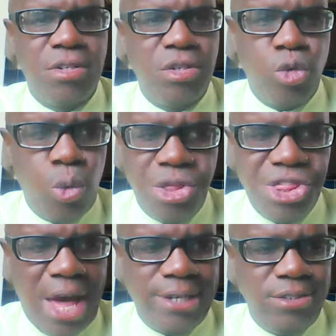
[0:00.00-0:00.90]

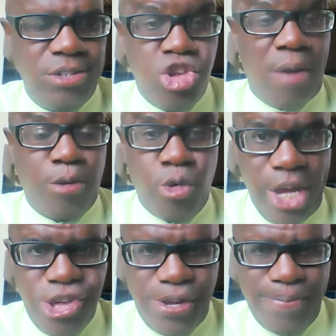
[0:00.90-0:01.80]
Growth and Job
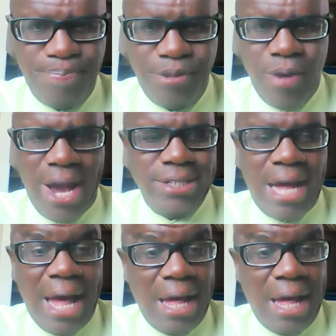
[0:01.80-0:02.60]
Creation, right?